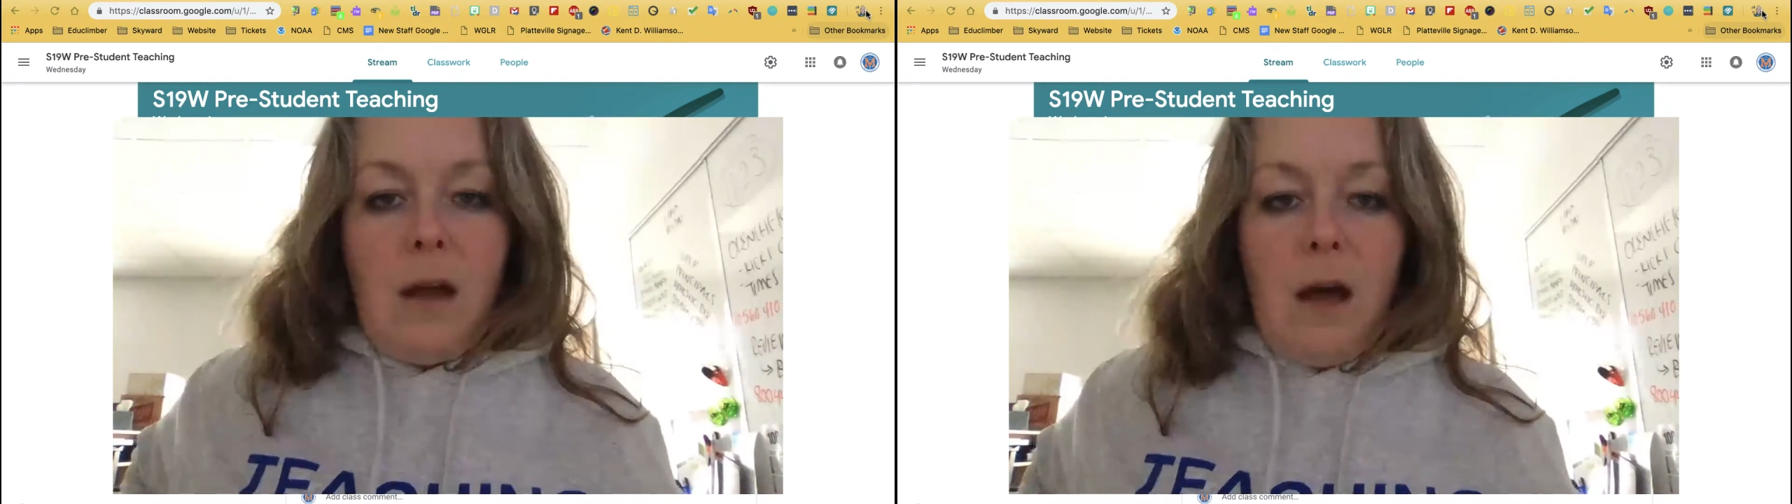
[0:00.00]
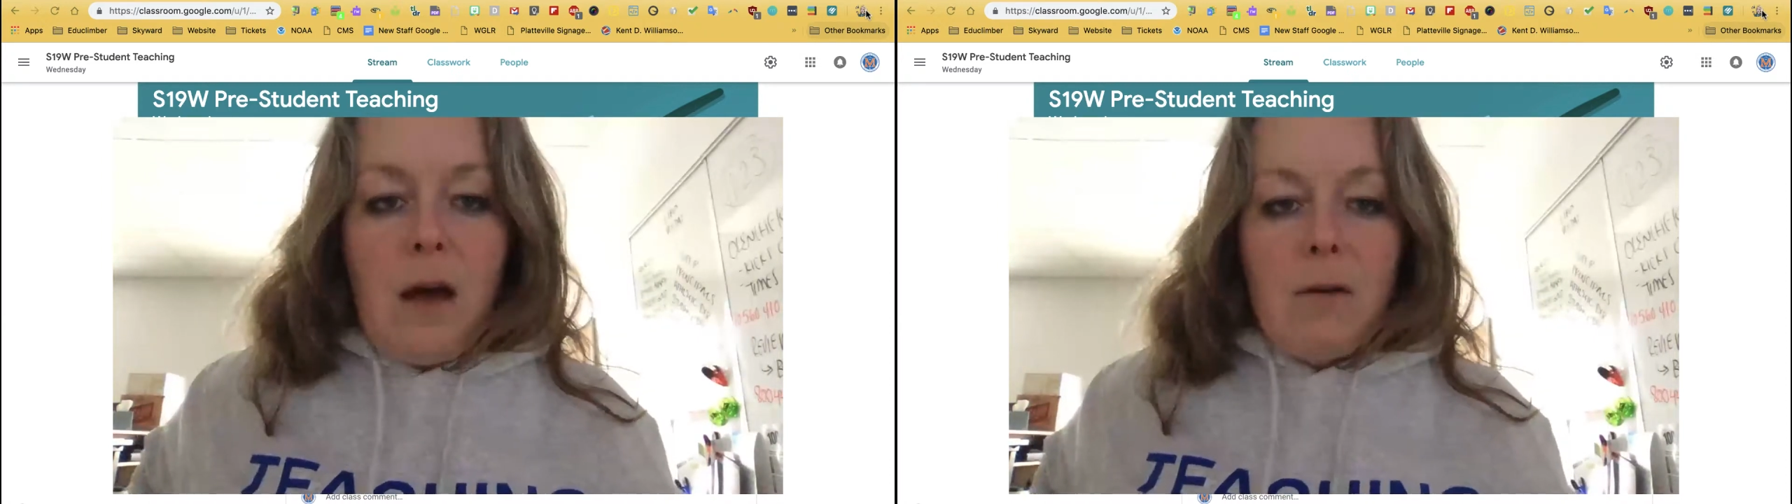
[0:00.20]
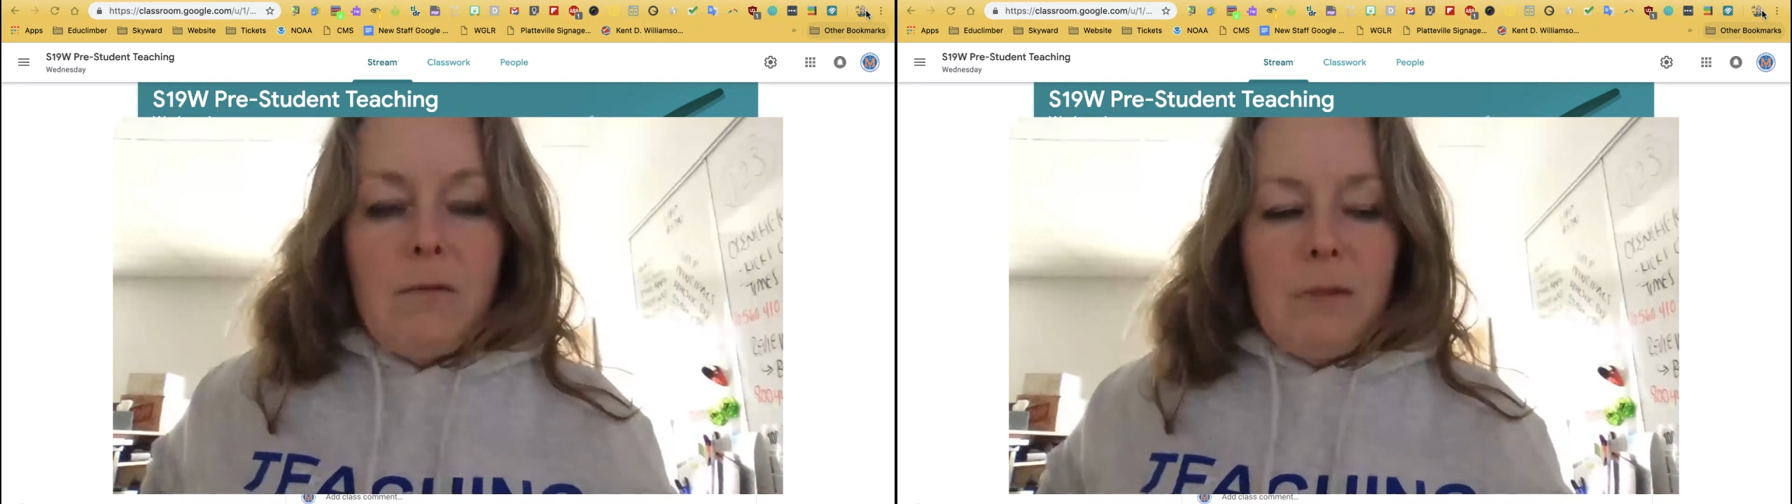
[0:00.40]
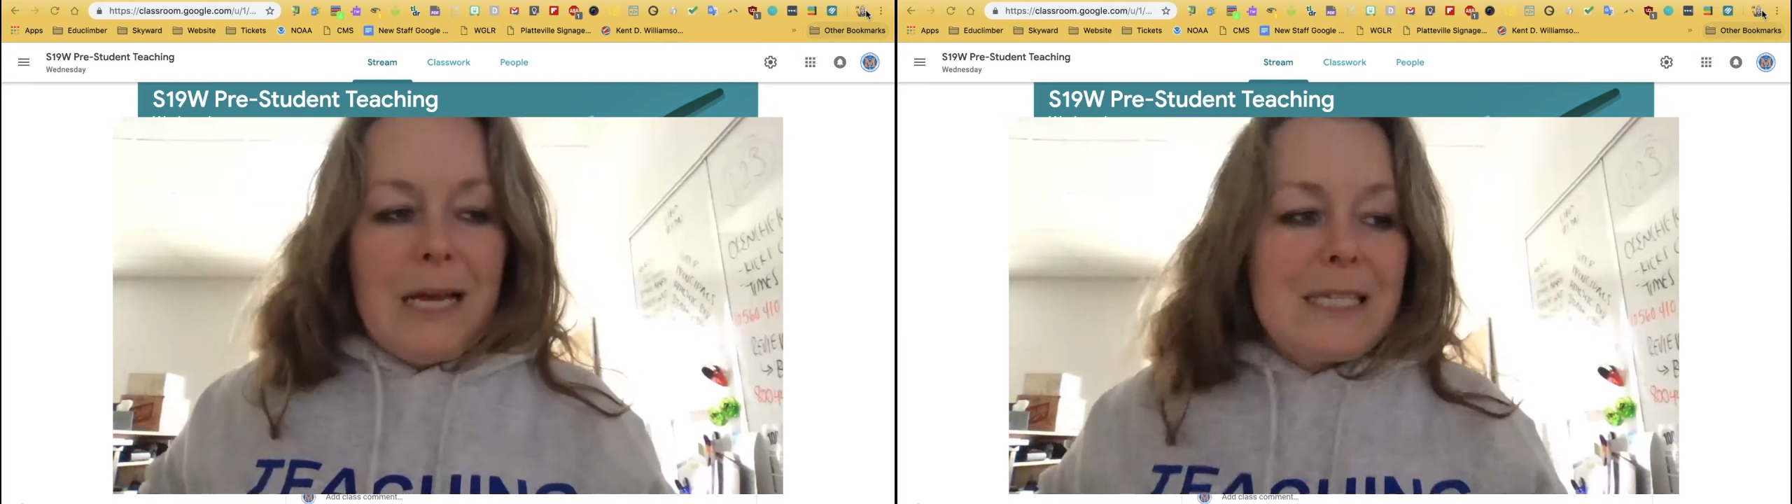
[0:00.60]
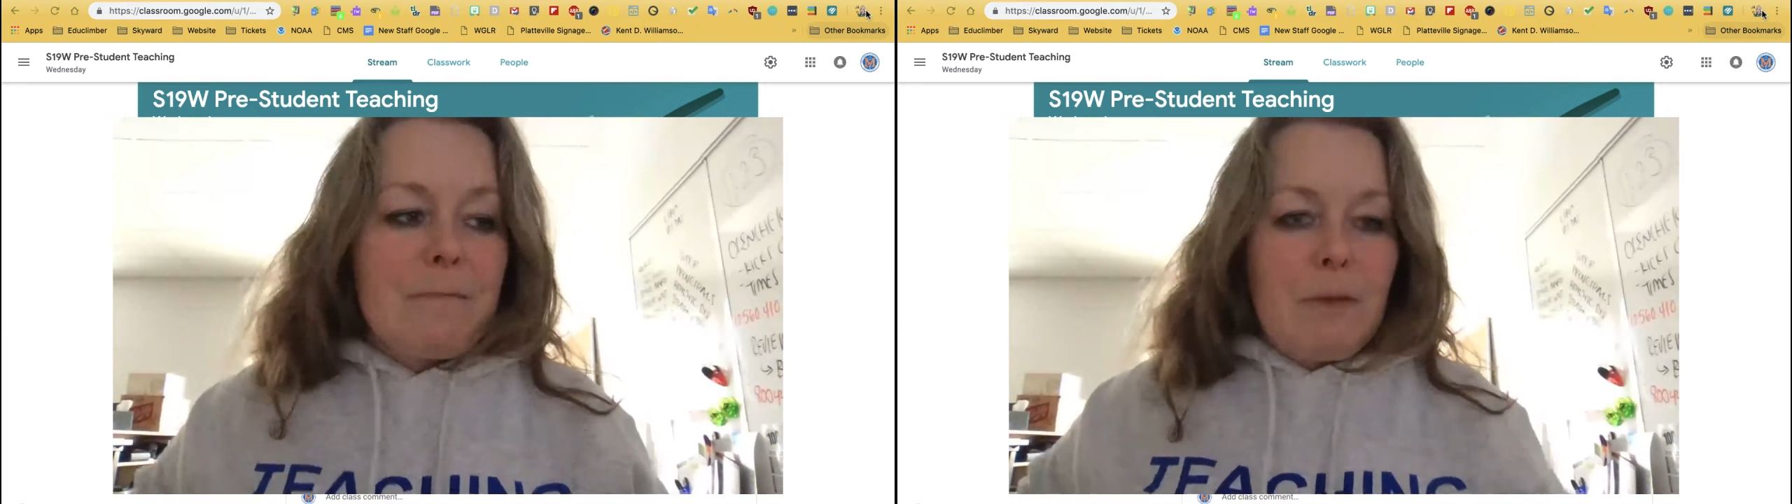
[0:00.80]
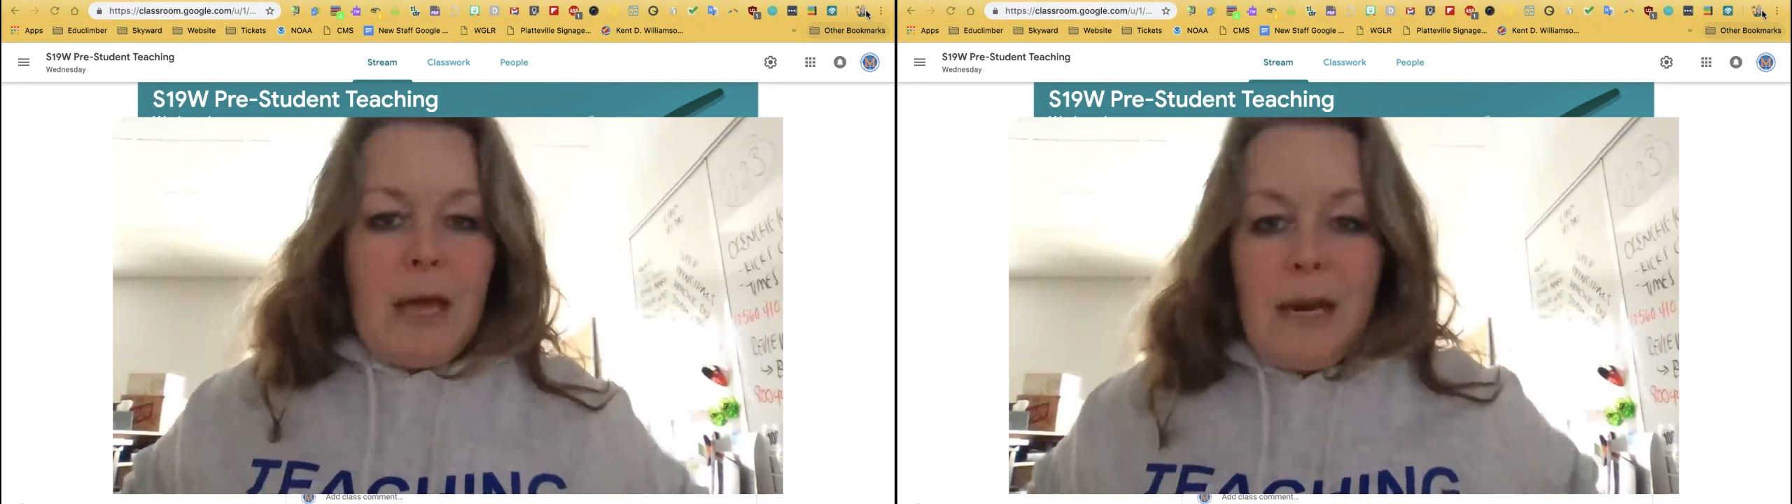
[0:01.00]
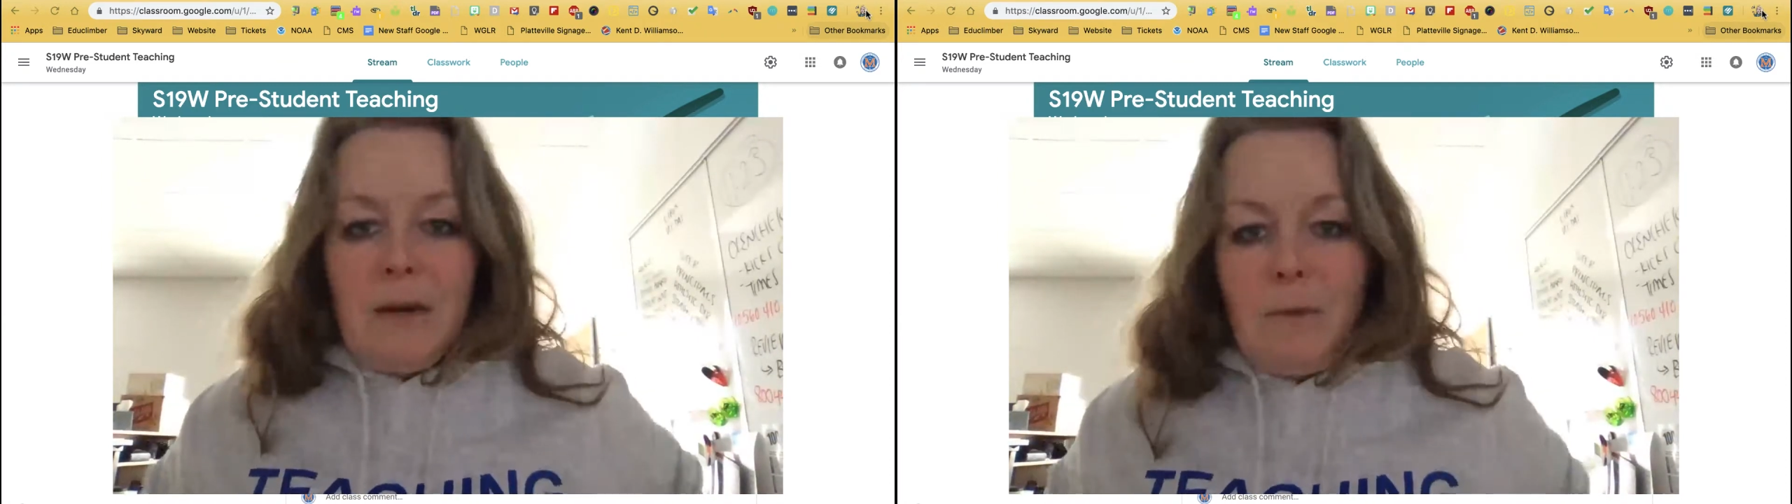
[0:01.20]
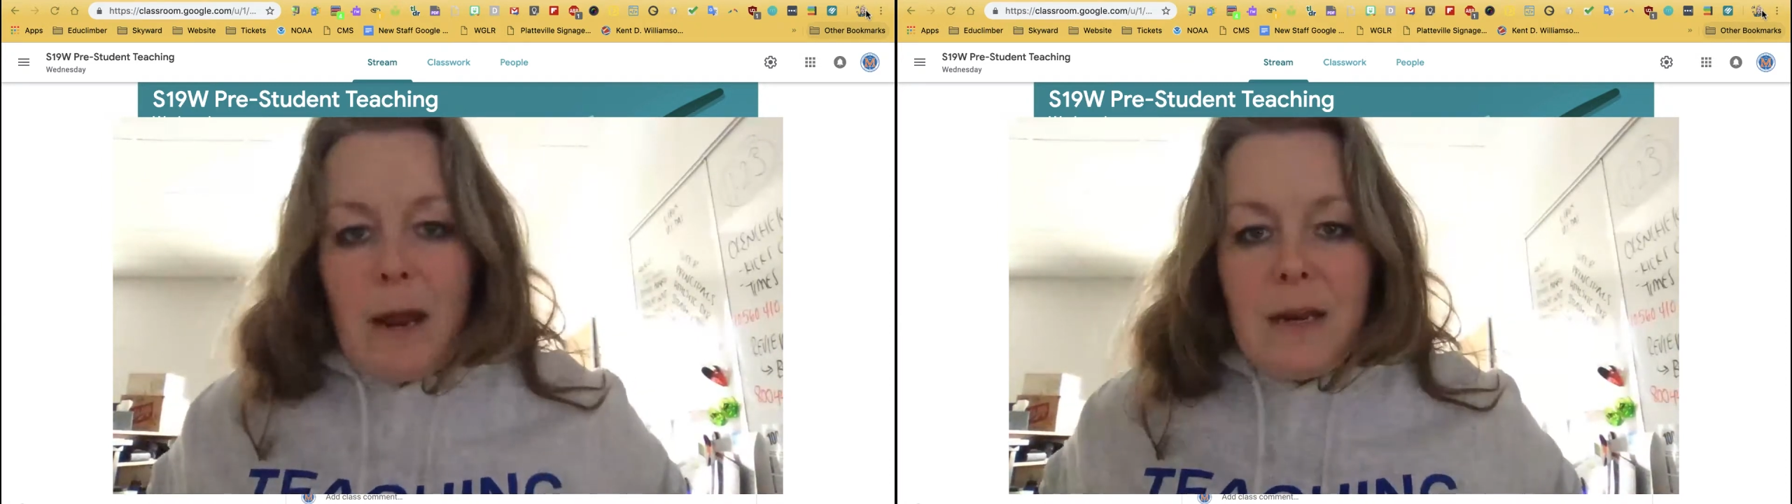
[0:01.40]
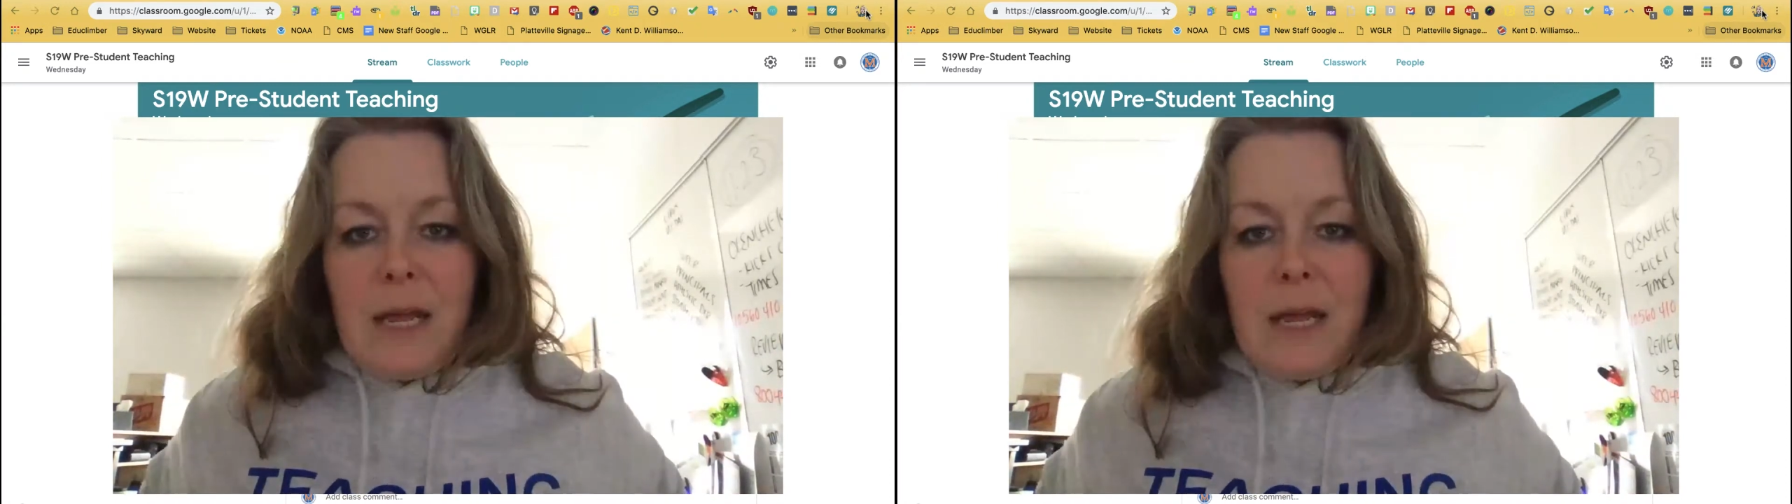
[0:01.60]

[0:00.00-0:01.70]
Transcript: lesson planning, right?